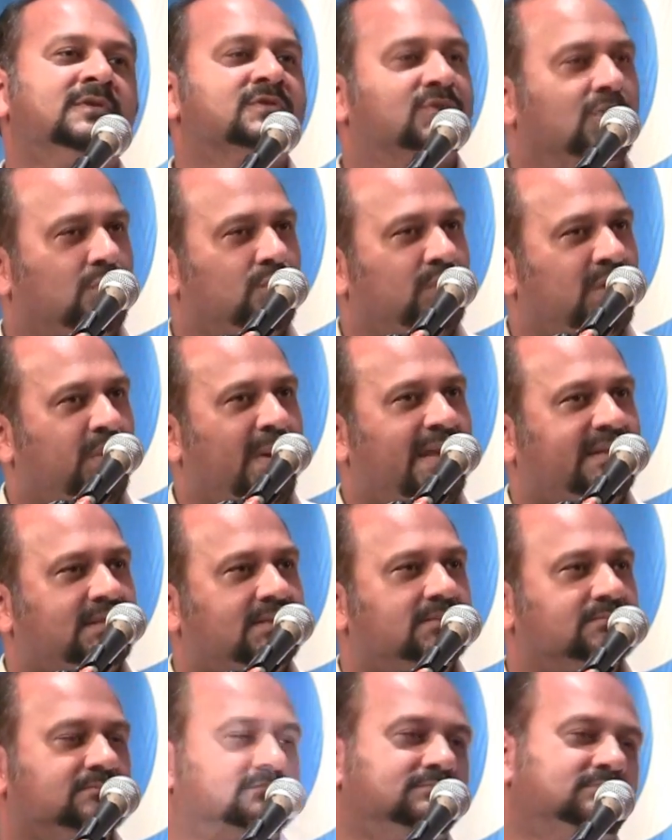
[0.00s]
So we
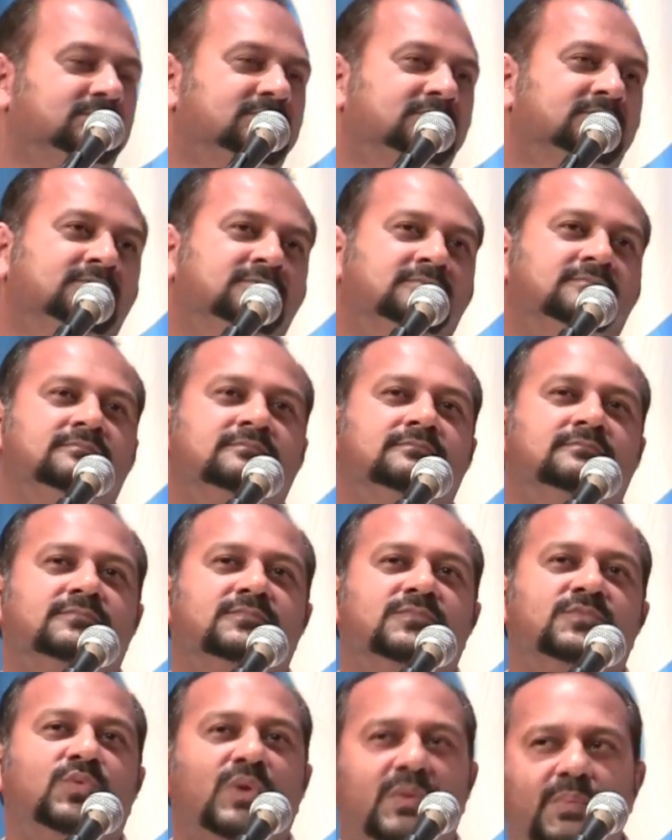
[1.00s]
waited.
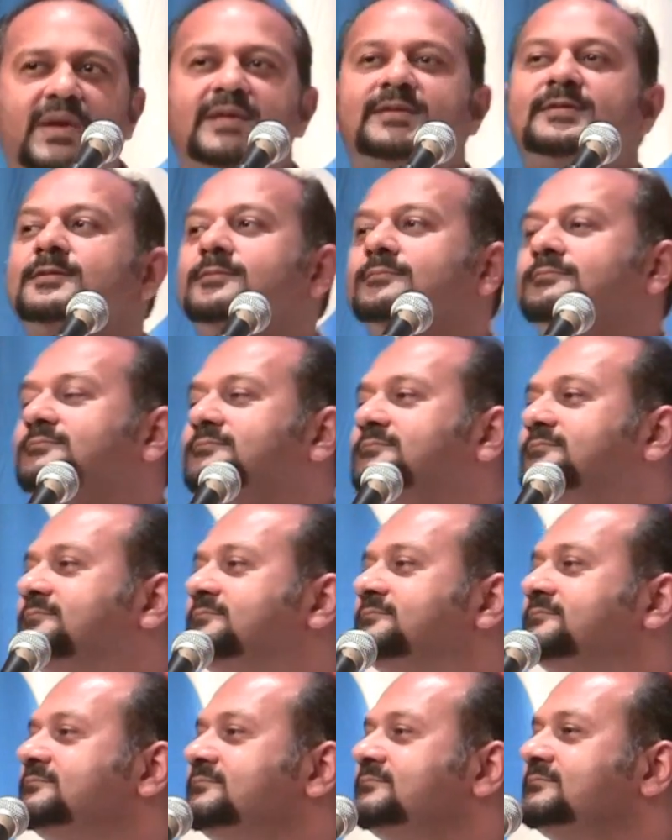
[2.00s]
We waited.
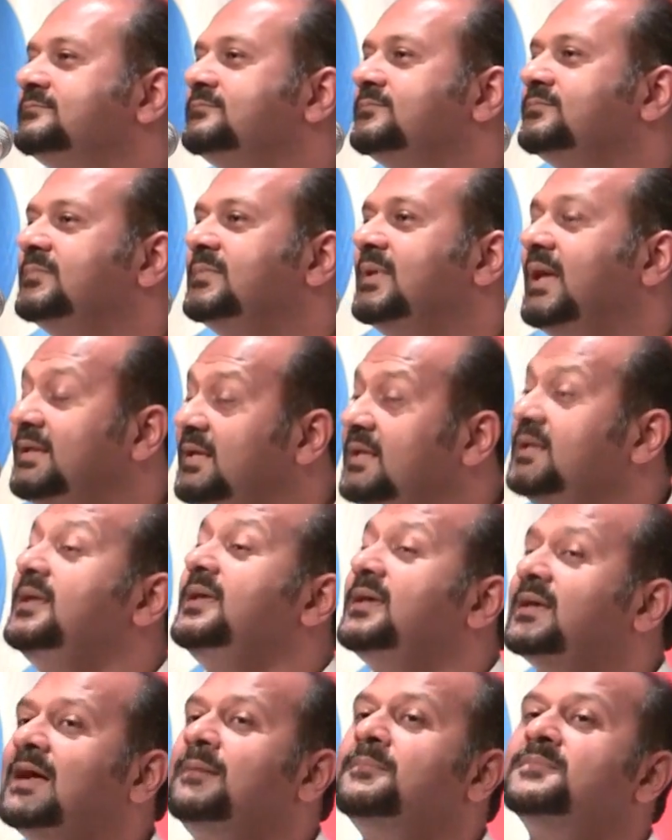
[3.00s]
And then
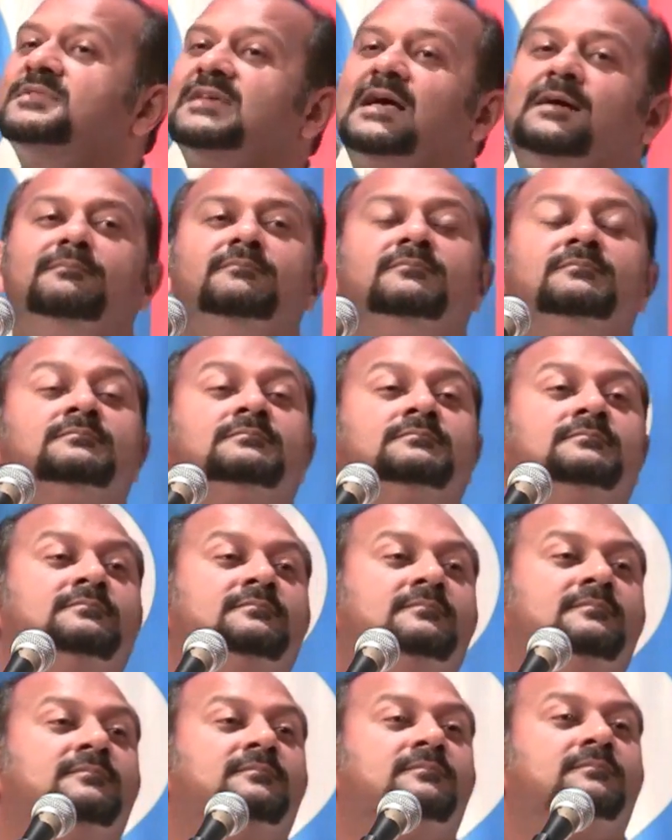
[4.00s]
he comes up,
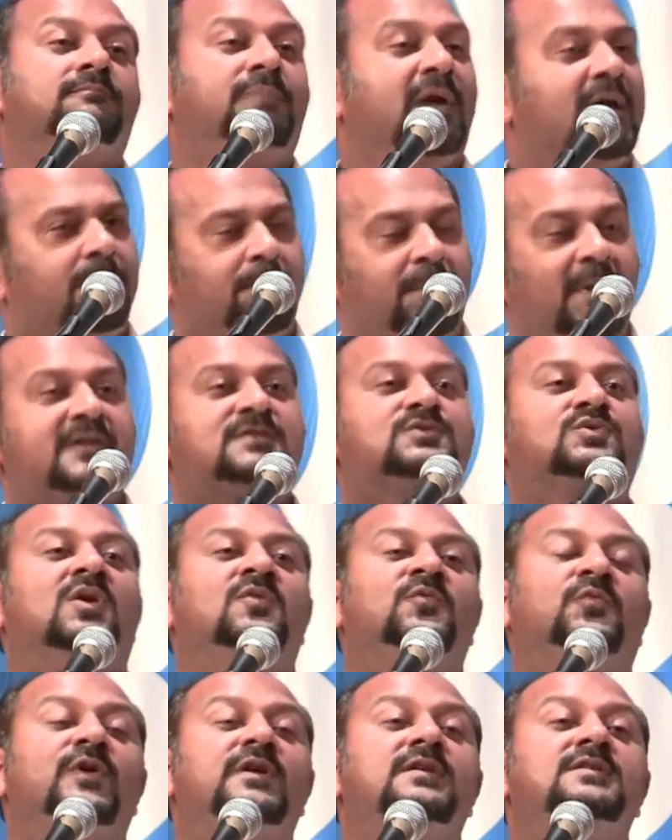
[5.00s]
big press
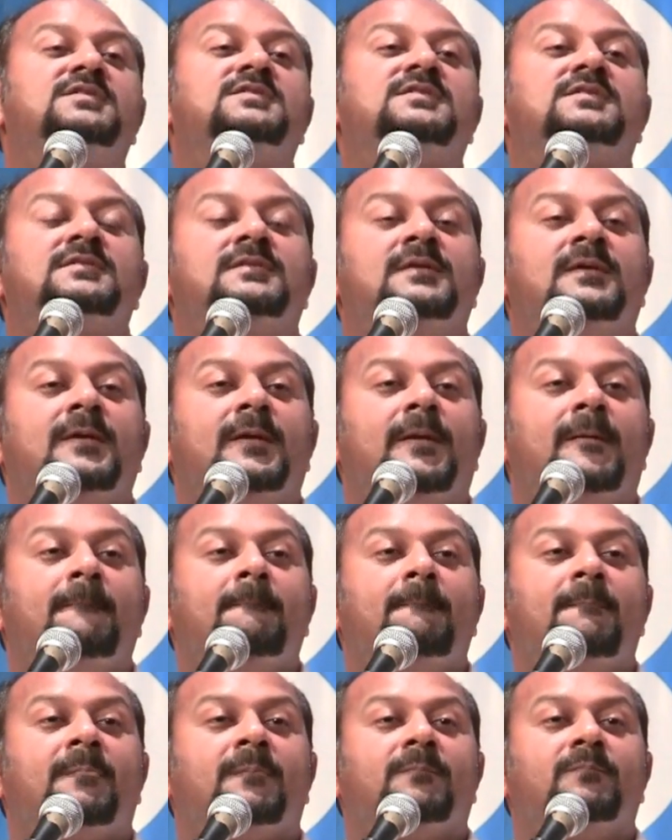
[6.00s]
conference.
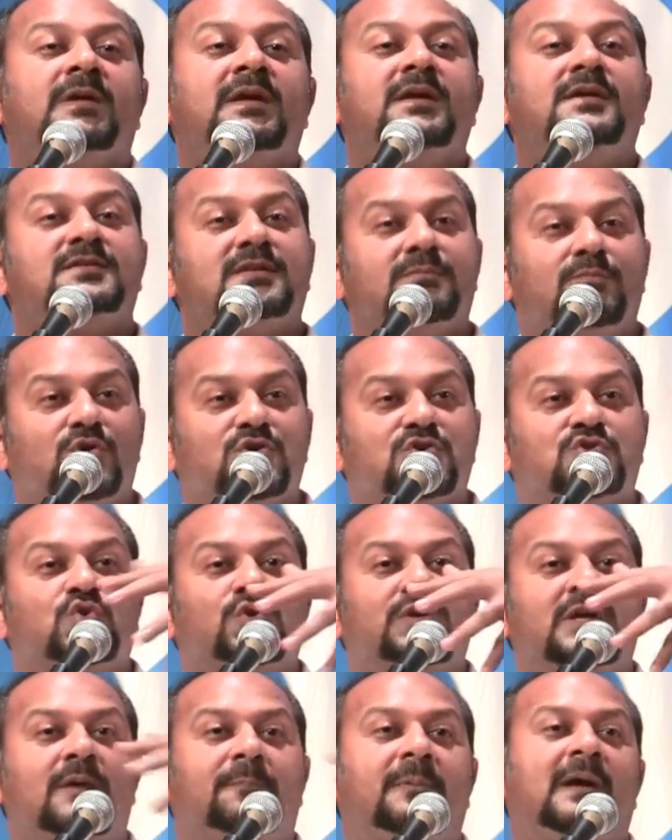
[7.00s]
He is the
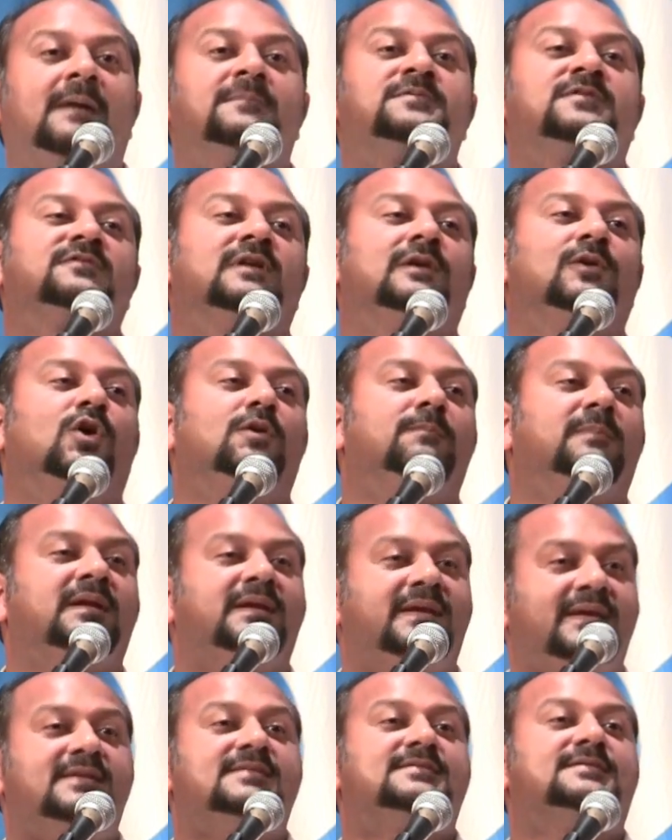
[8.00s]
most junior perhaps of the lot,
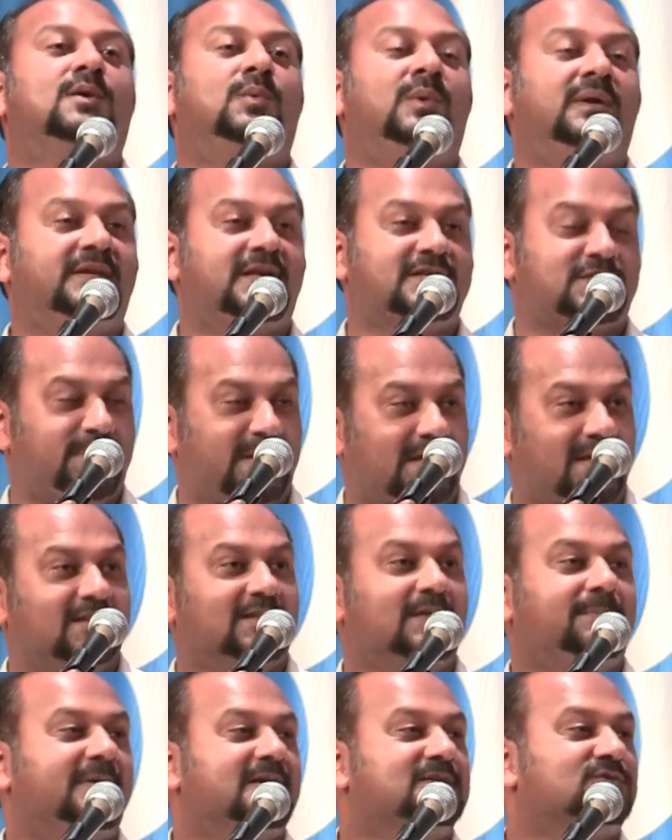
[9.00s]
but he is the one that's
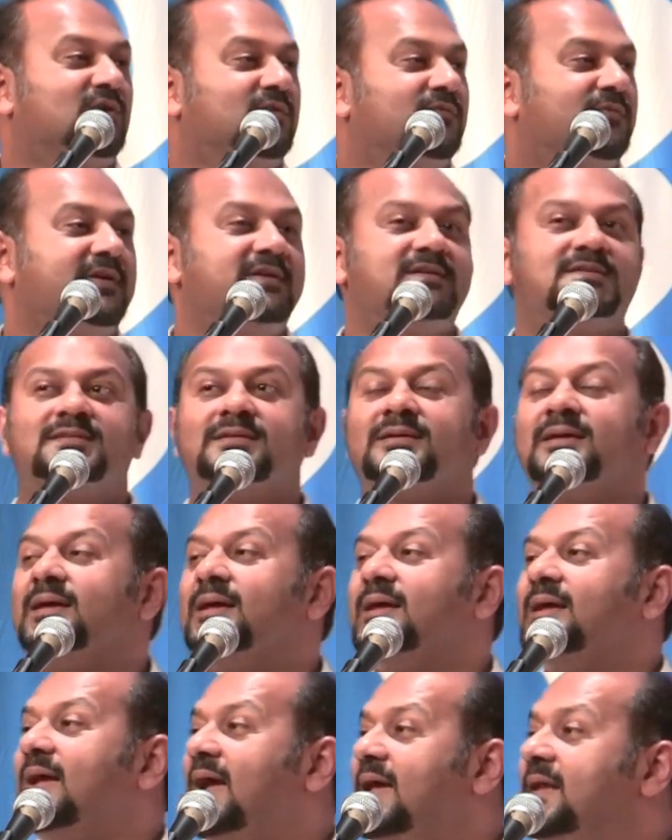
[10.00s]
speaking the press conference.
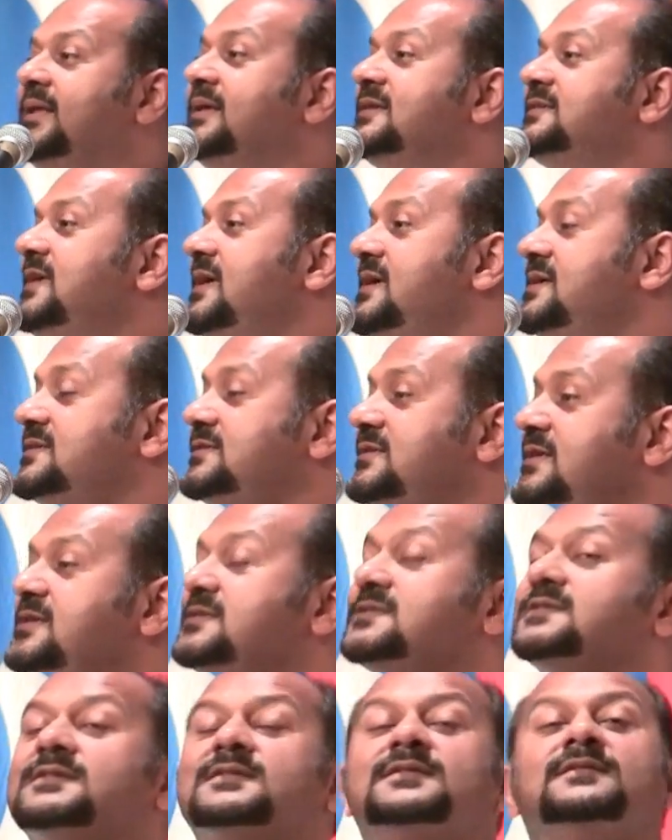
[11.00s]
And he says
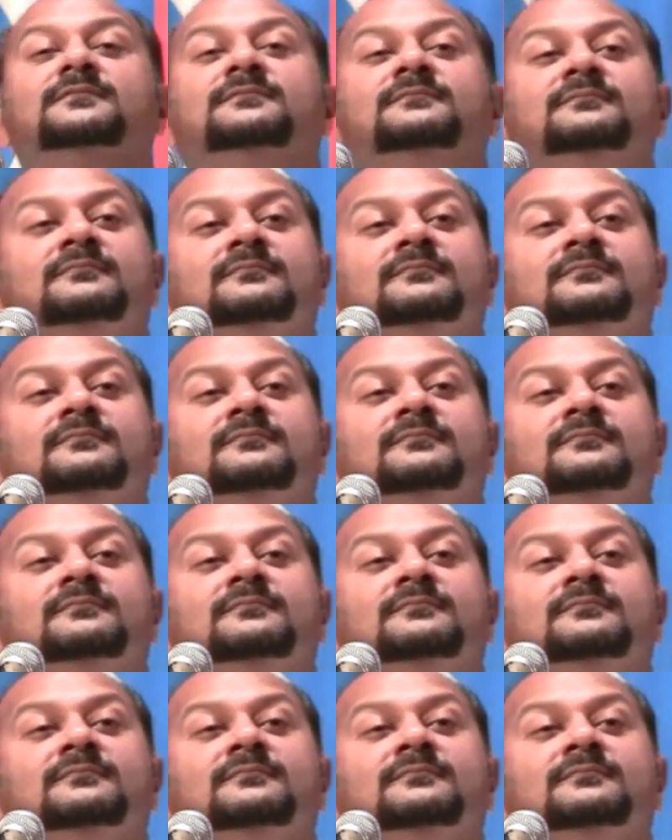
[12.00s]
this.